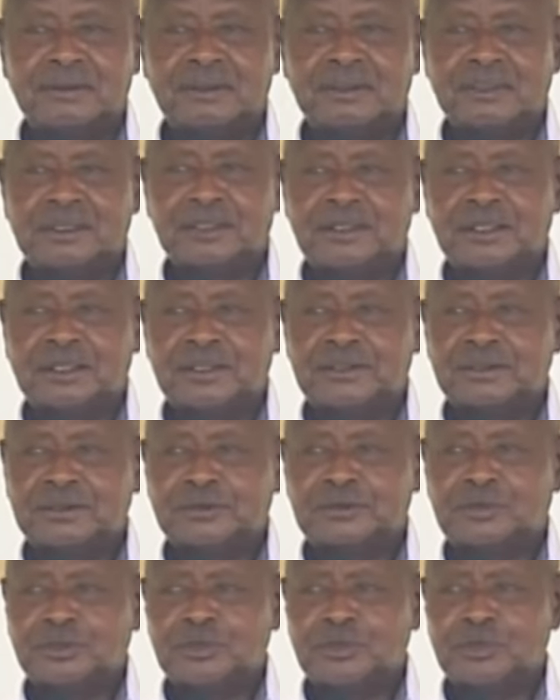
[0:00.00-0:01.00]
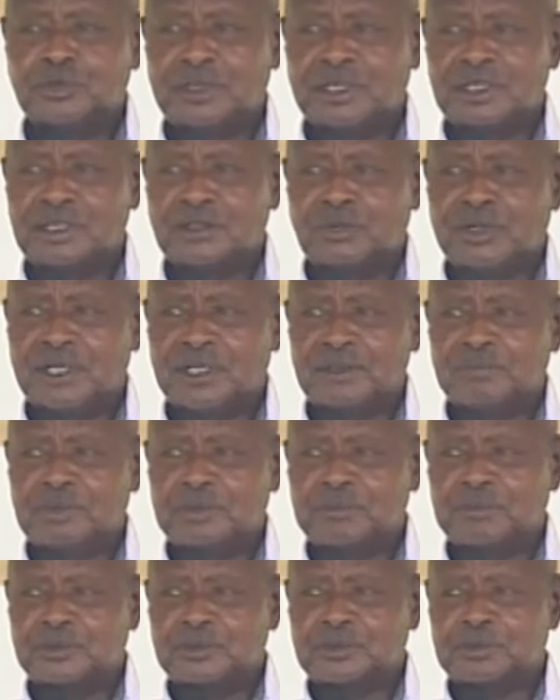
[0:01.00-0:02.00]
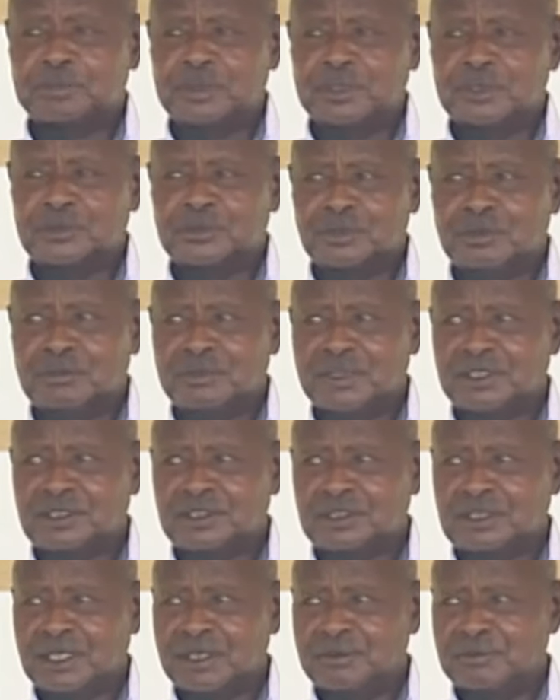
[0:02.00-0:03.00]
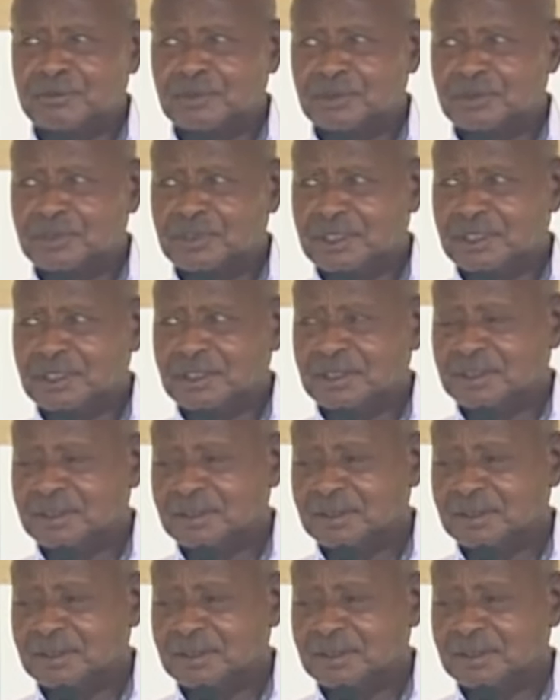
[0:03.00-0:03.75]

And so you wonder why people spend so much time on the